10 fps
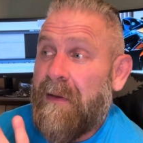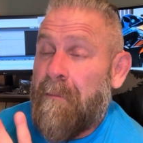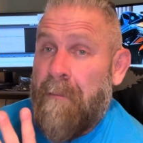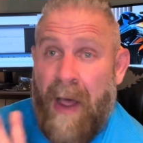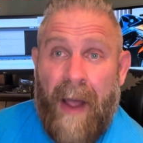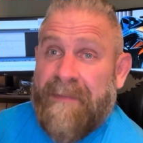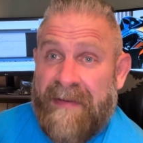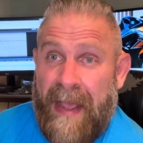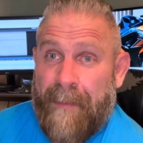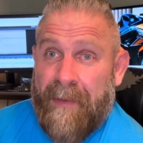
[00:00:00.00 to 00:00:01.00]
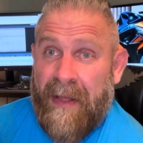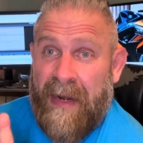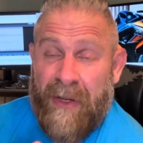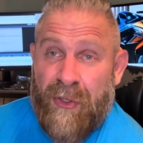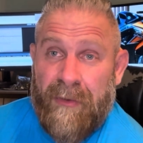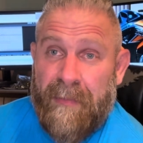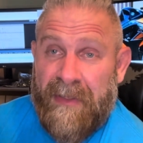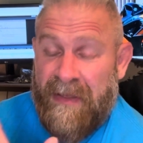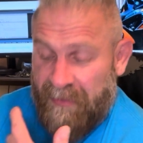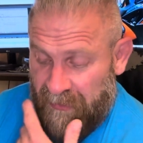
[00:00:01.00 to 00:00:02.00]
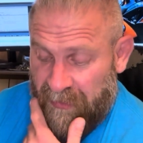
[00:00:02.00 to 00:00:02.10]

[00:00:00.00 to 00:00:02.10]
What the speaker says: Napa, and I couldn't believe it.